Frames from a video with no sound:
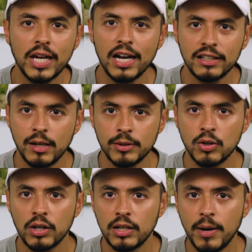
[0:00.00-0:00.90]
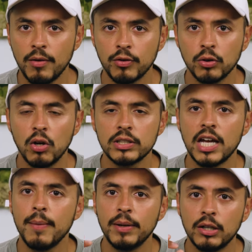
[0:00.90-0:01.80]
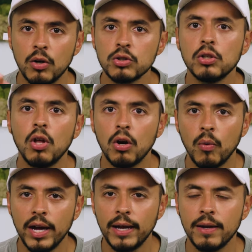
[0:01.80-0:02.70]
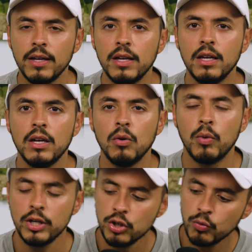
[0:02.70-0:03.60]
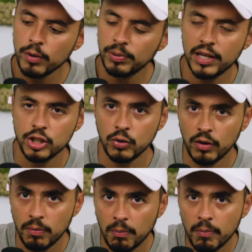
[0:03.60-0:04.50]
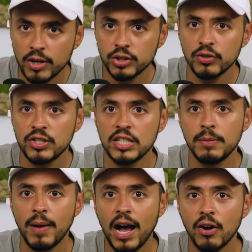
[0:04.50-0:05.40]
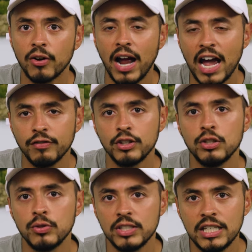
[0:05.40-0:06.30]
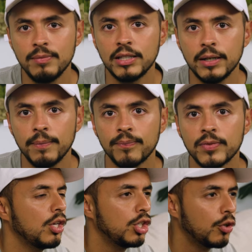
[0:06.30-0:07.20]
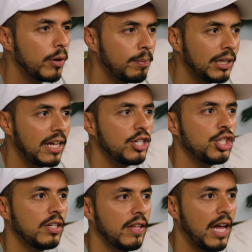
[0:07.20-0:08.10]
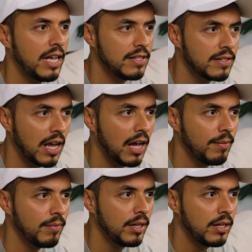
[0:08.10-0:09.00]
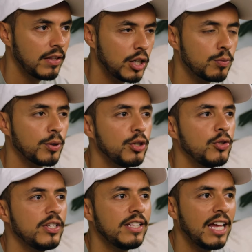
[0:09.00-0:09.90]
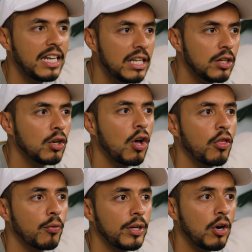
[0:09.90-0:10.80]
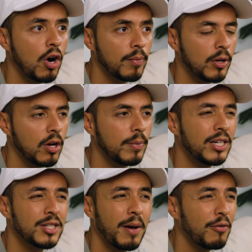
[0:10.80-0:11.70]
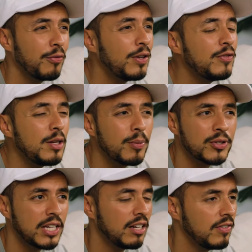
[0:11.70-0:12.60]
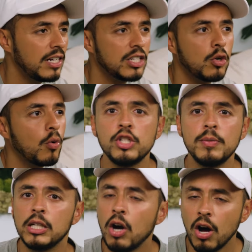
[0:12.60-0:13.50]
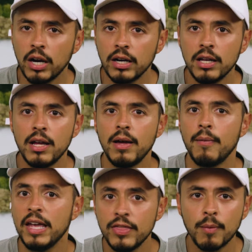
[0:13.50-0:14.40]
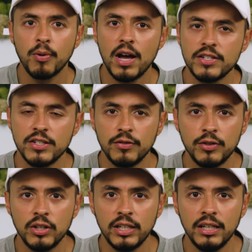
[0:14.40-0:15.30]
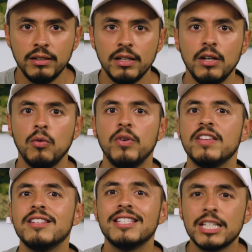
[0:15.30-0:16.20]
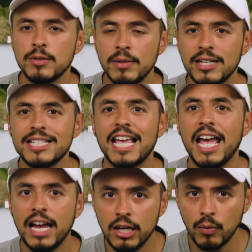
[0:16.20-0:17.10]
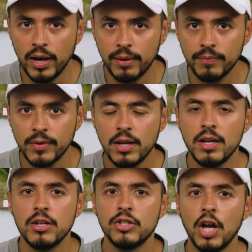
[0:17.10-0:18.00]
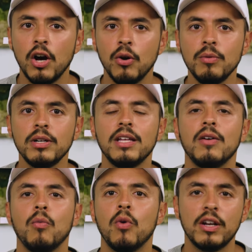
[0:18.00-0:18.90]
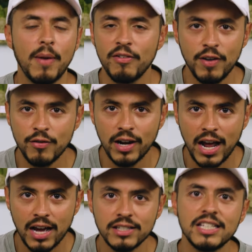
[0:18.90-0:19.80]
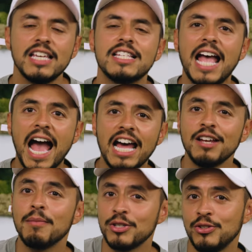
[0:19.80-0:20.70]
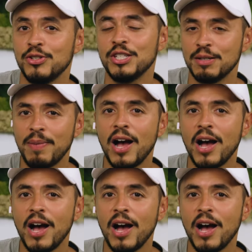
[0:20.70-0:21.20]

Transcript: hack that I've been talking about for a long time, but it goes a long way. When you replenish it with mustard seed powder after you steamed it, you're replenishing the enzyme that is producing that indole-3-carbinol, because about 50% of it is to be gone in the process of cooking within 6 minutes anyway. So one of my favorite hacks is adding mustard seed